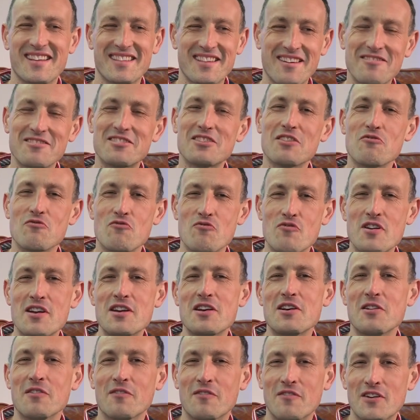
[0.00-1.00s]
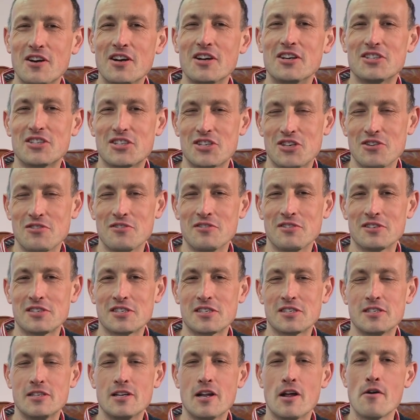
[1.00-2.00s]
Those are real
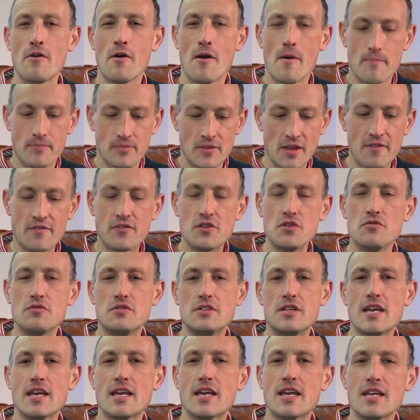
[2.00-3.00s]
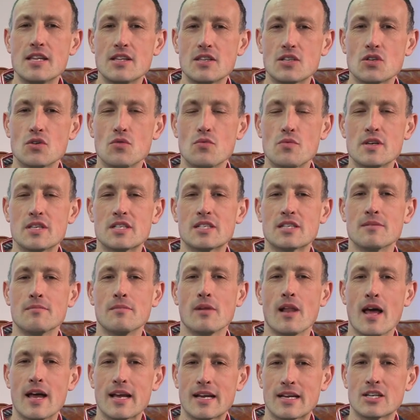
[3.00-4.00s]
virtues, you know. If you dig into
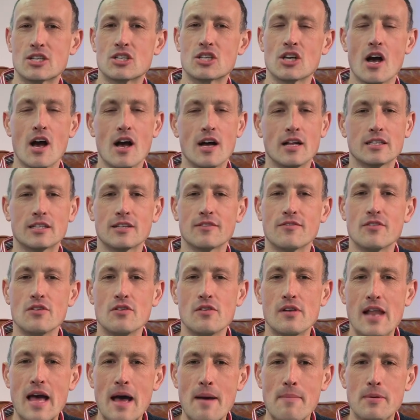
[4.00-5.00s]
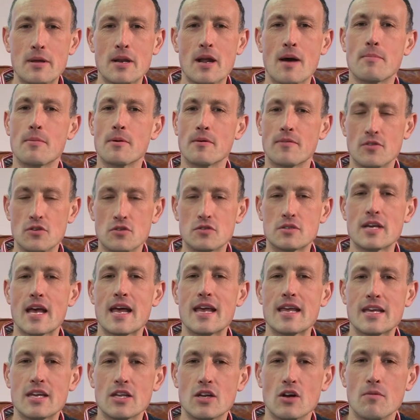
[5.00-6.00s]
wisdom like a child, if you lap it up, if you
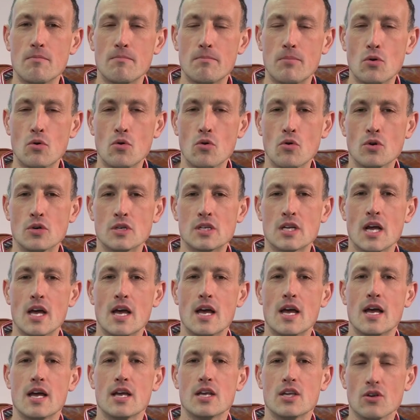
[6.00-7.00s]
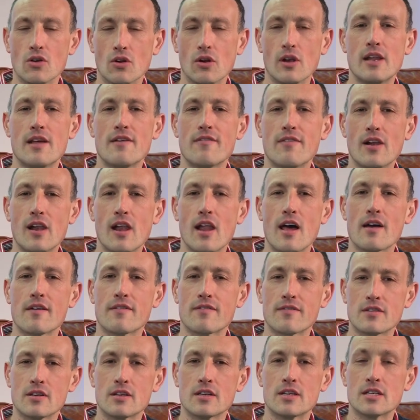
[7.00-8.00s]
take it on board, you'll live a
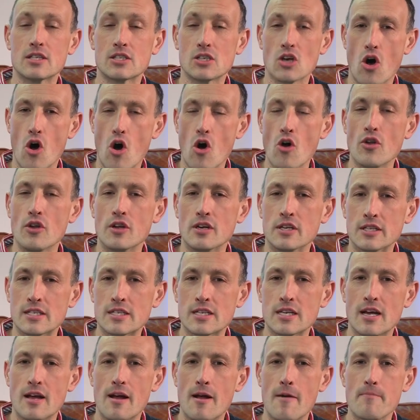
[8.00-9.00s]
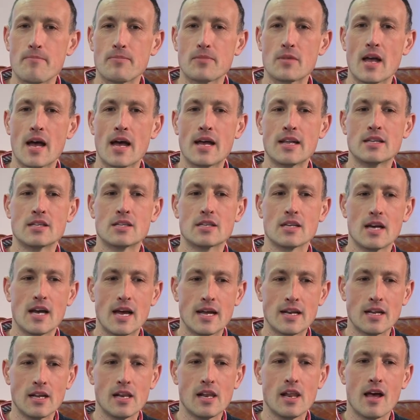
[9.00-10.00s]
life that is honored and
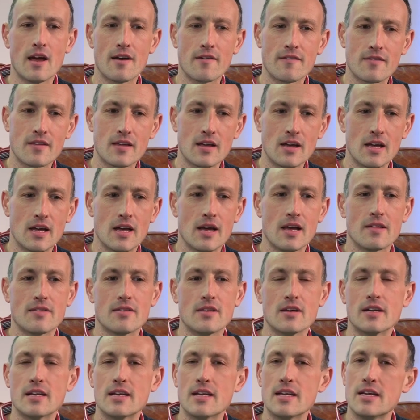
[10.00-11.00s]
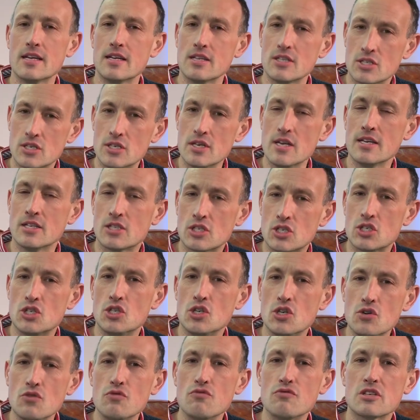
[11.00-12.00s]
a life that is
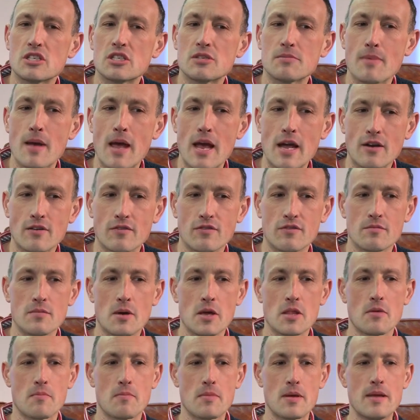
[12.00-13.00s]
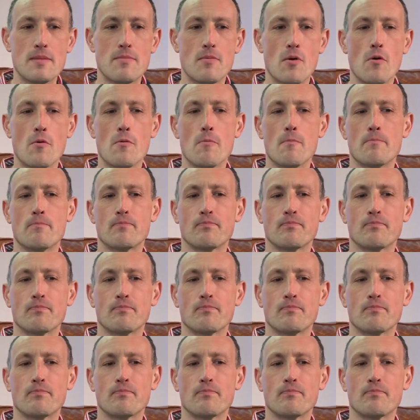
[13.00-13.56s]
due respect from other people.